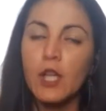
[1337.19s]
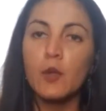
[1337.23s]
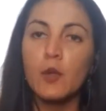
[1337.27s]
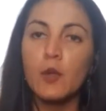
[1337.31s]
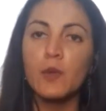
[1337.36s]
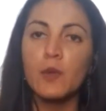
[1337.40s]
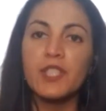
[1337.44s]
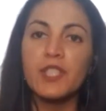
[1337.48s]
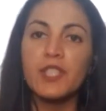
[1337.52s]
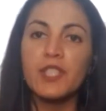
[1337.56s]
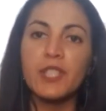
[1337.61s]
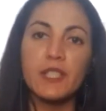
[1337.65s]

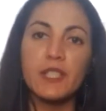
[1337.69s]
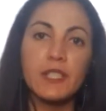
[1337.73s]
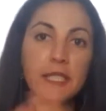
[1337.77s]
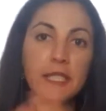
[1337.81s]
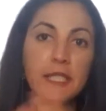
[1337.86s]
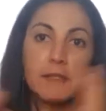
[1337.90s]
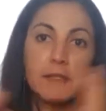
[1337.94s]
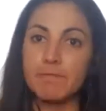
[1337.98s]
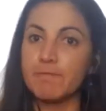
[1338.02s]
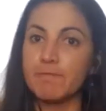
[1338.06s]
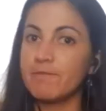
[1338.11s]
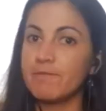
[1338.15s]
which is
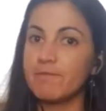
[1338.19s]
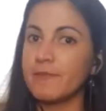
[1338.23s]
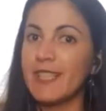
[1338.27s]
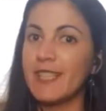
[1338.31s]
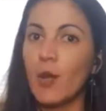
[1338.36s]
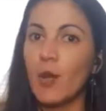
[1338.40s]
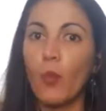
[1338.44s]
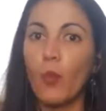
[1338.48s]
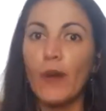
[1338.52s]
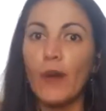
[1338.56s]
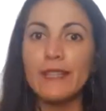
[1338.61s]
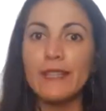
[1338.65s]
the
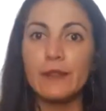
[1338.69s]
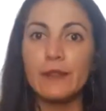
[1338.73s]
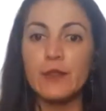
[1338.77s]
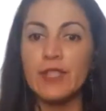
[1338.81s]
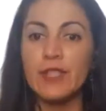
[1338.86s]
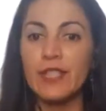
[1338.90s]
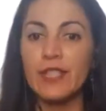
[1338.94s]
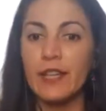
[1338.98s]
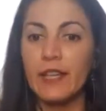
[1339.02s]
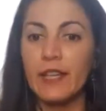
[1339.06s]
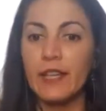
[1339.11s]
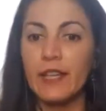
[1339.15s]
way to
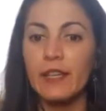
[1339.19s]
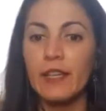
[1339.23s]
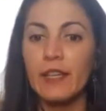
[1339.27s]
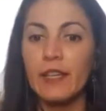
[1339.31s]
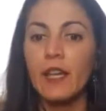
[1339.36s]
say